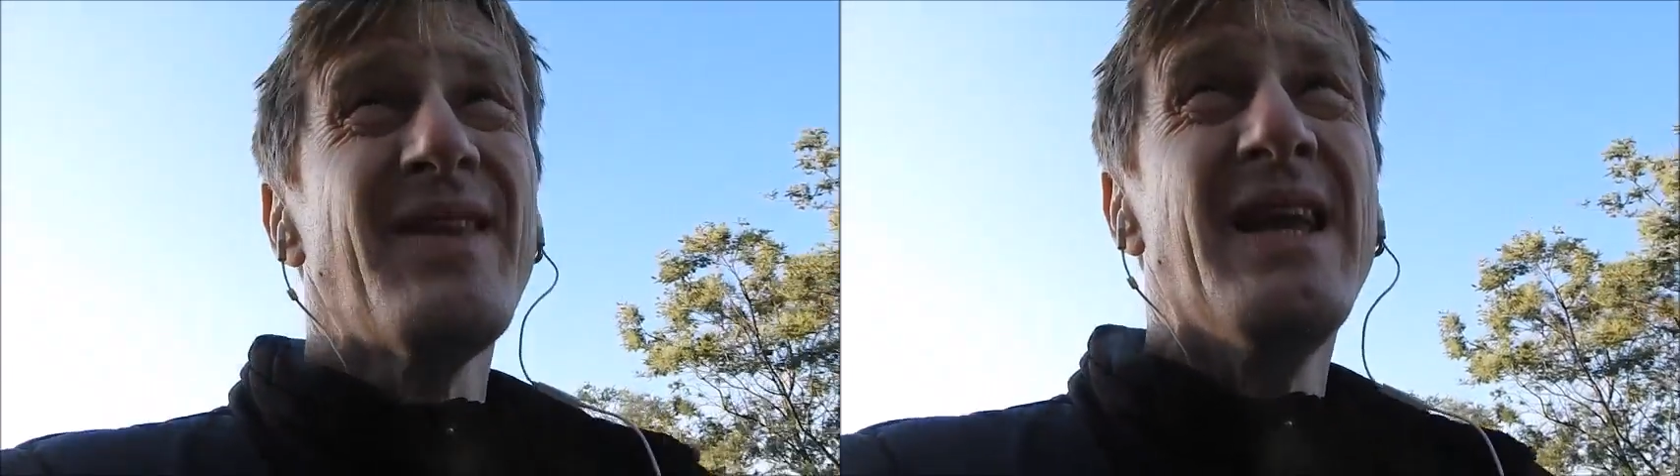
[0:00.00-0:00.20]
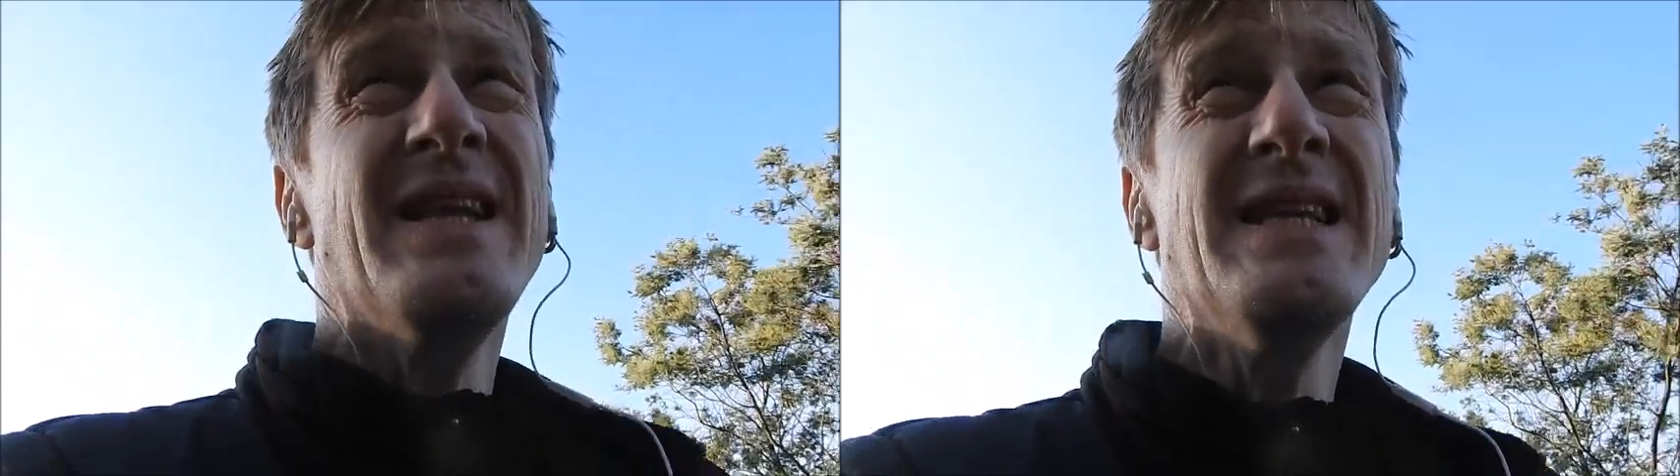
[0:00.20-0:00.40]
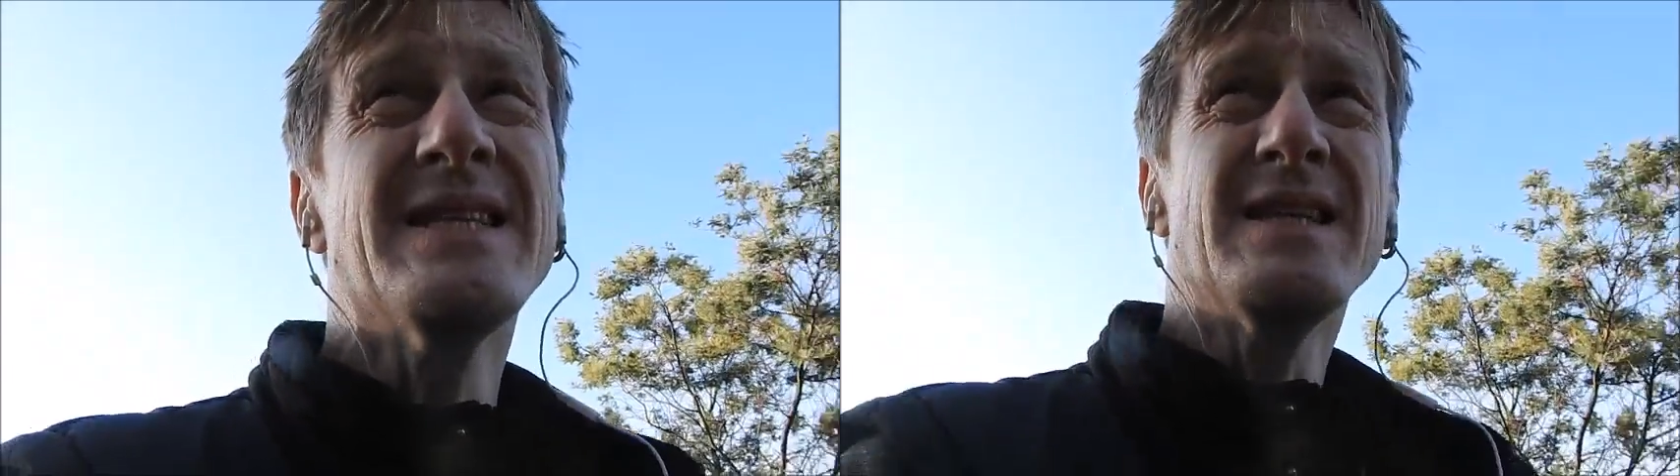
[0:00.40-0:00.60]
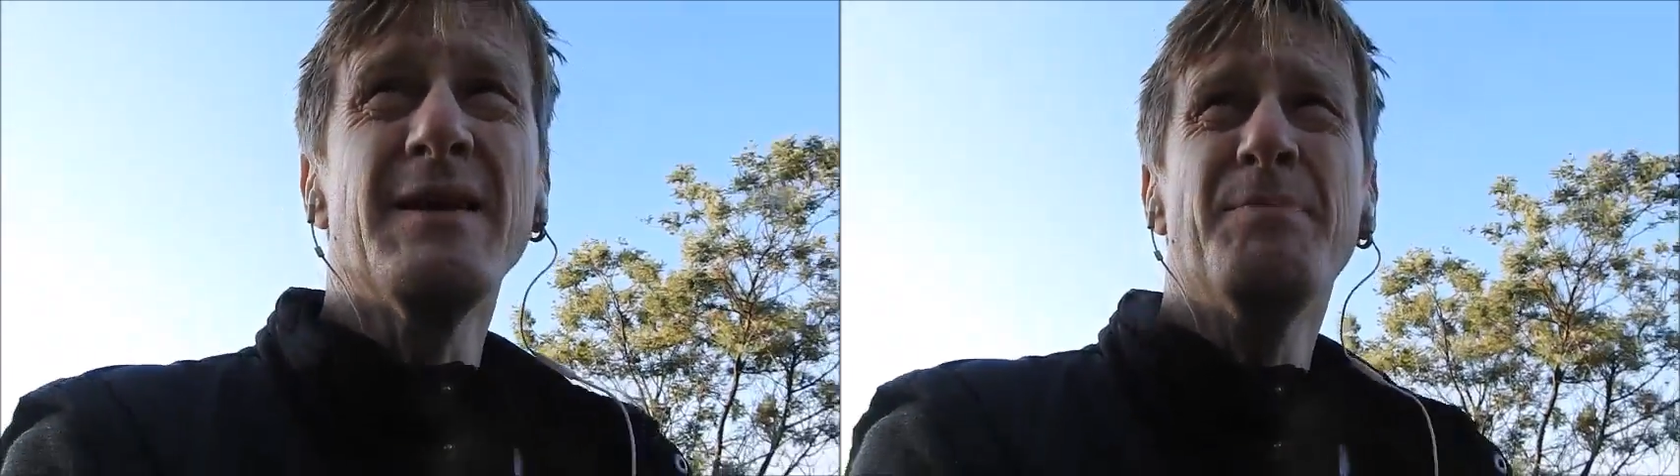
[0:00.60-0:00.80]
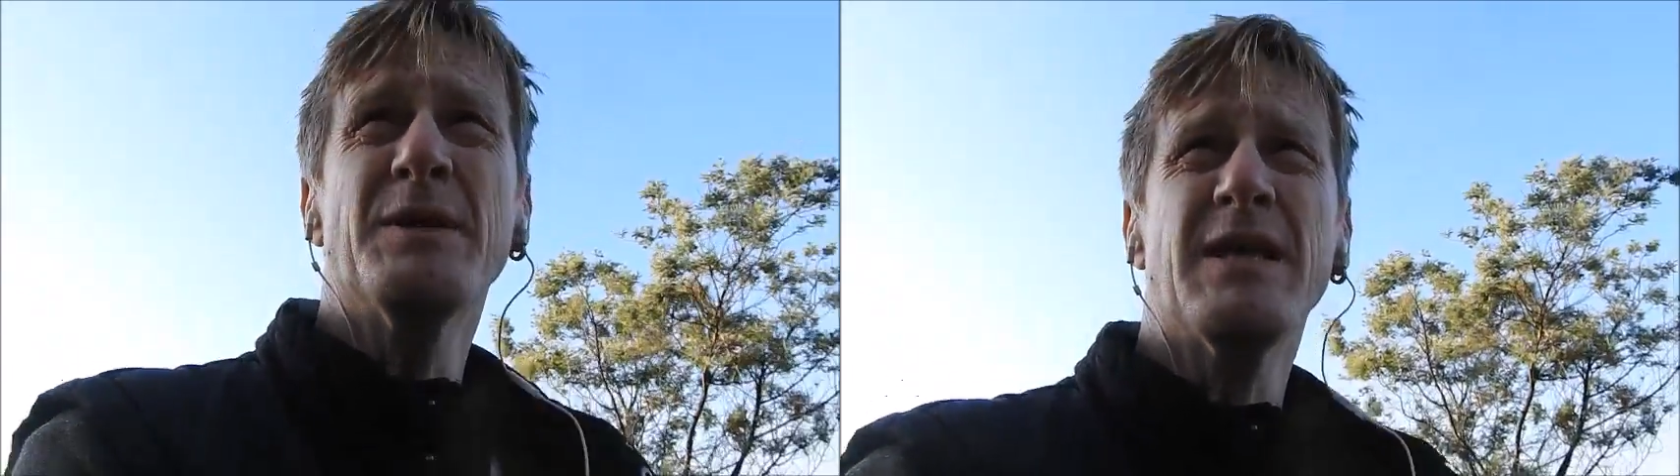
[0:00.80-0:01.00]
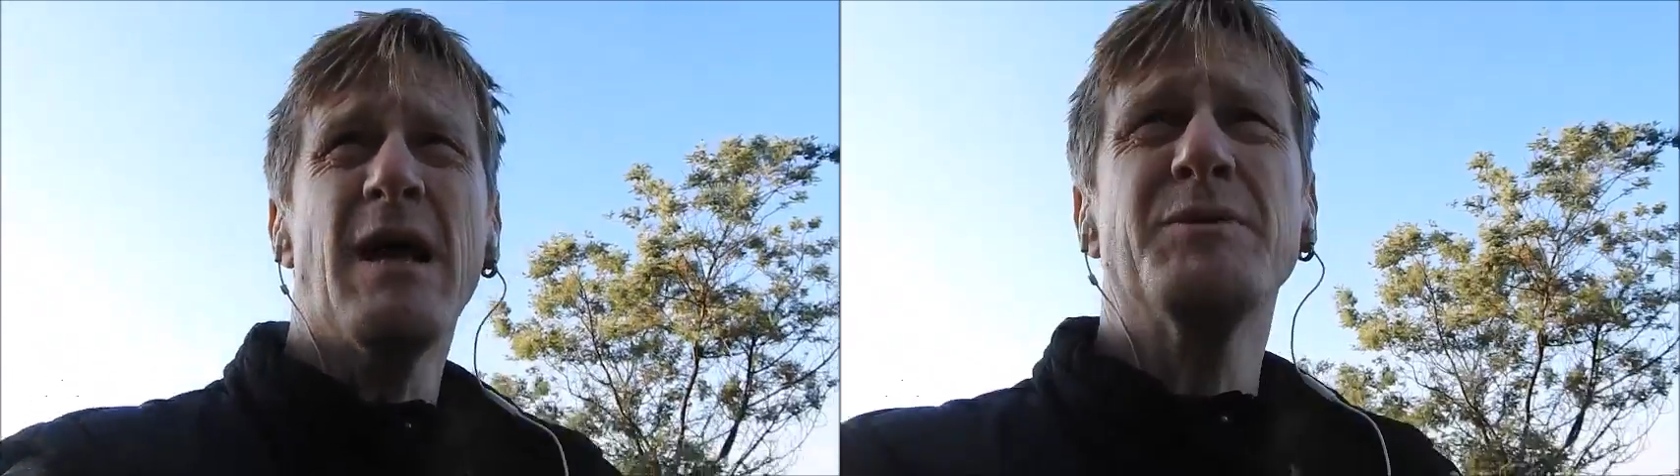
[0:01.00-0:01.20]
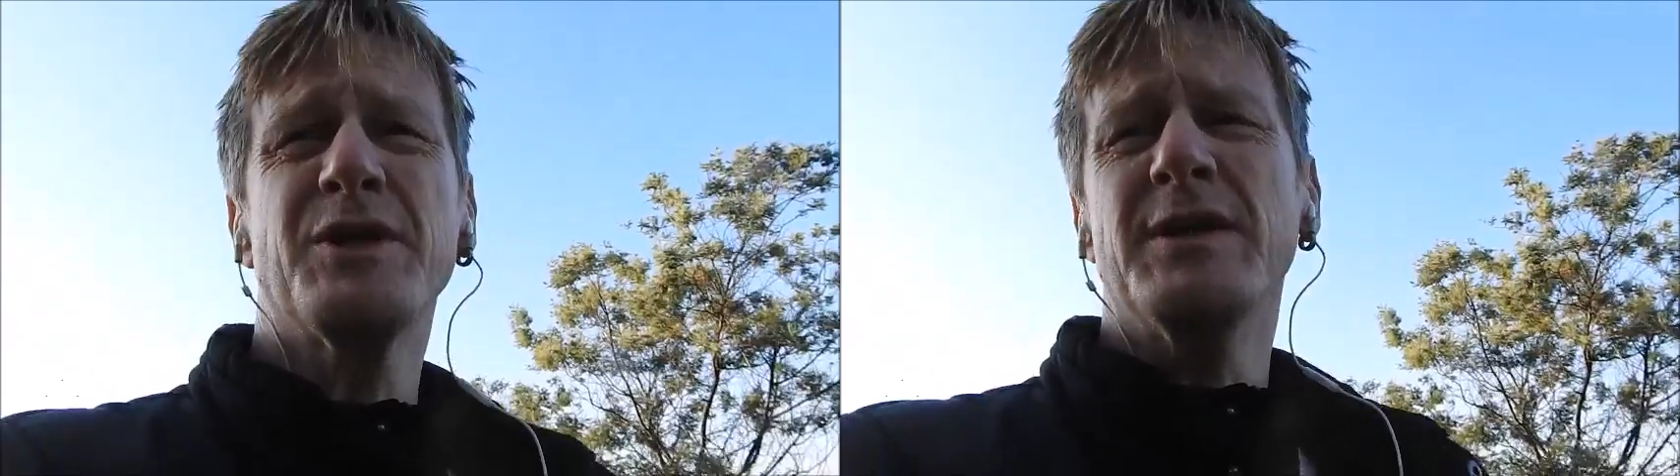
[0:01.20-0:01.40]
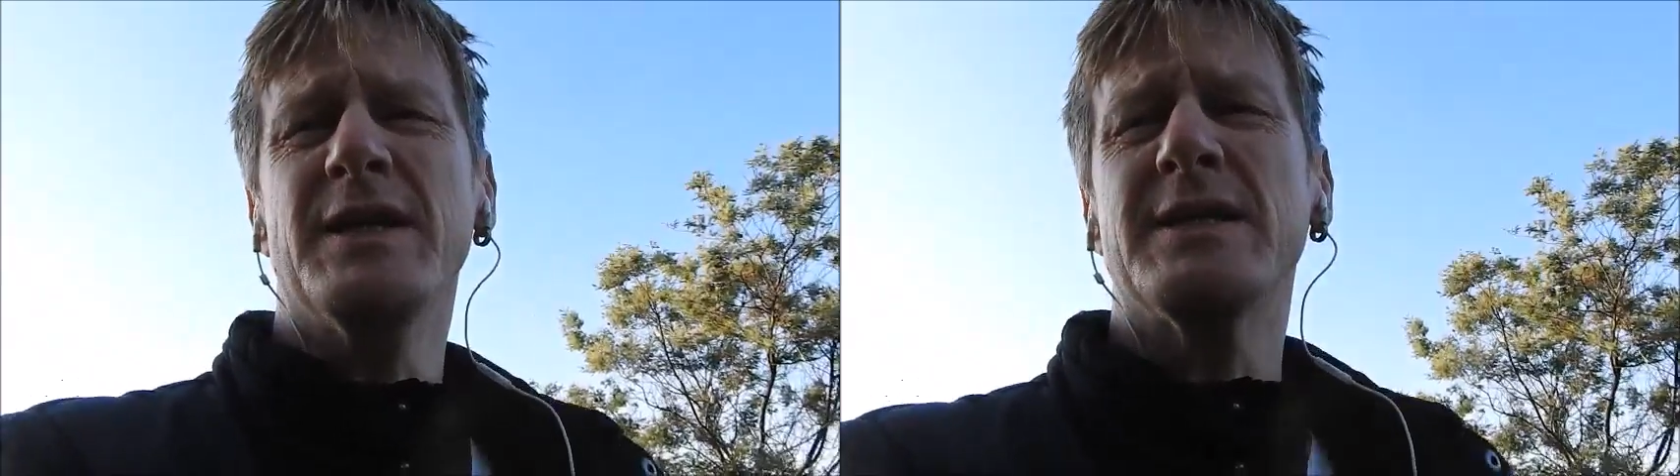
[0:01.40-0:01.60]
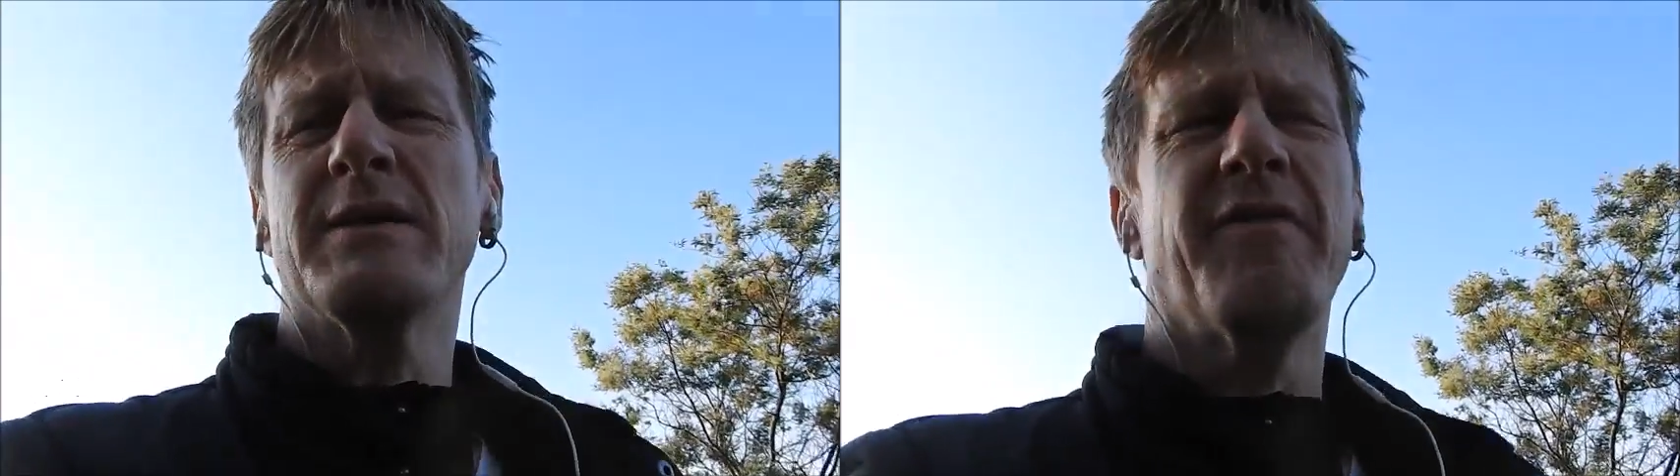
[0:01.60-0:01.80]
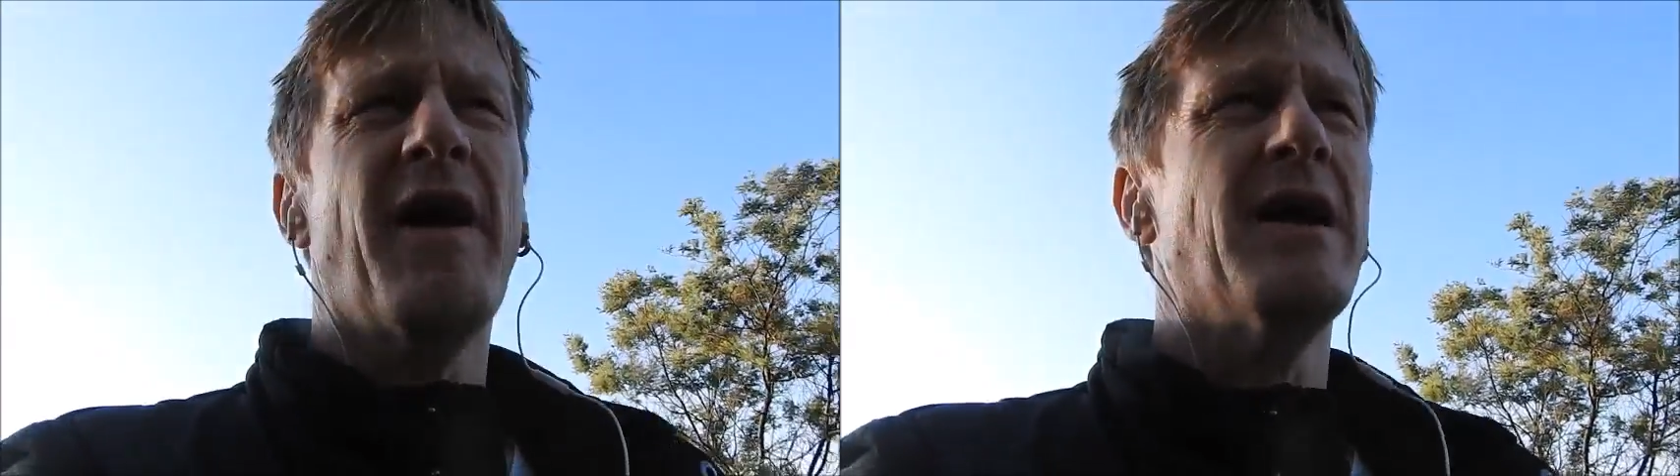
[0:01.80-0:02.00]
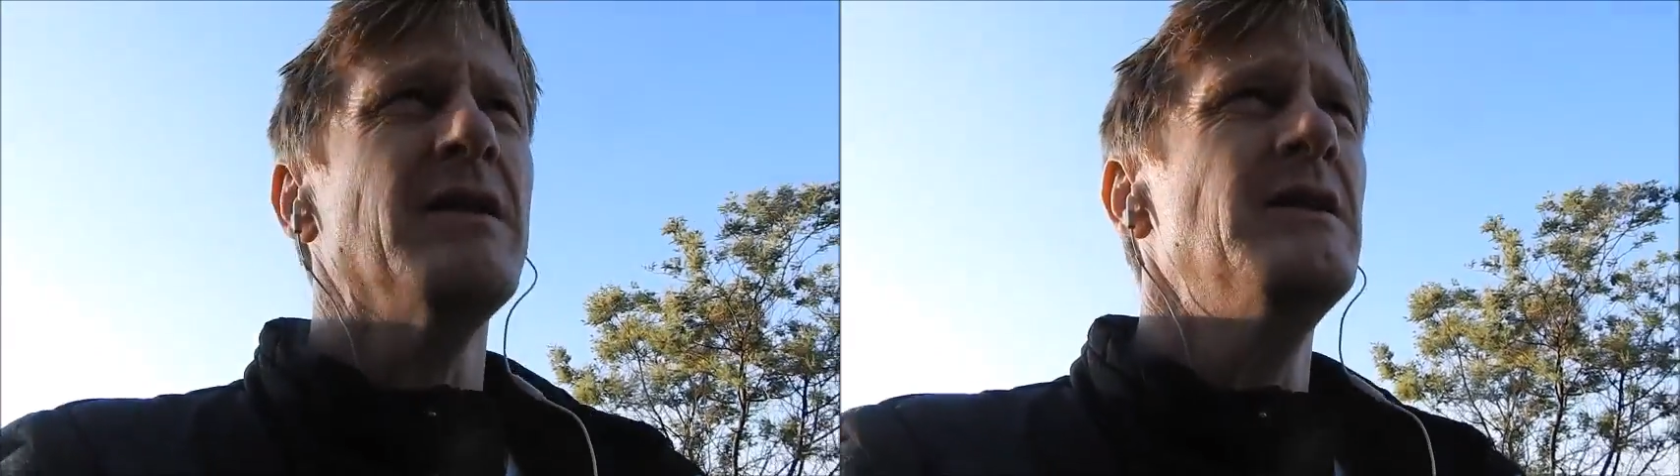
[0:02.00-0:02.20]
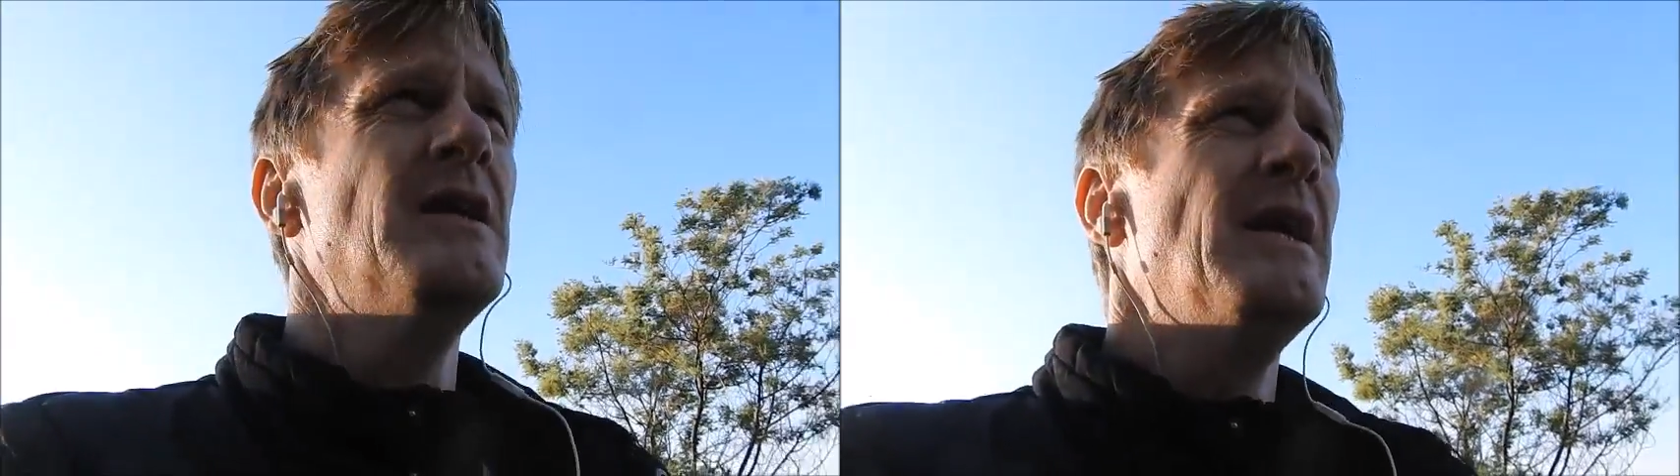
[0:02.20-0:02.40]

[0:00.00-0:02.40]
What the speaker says: It is a perception, it is a veil.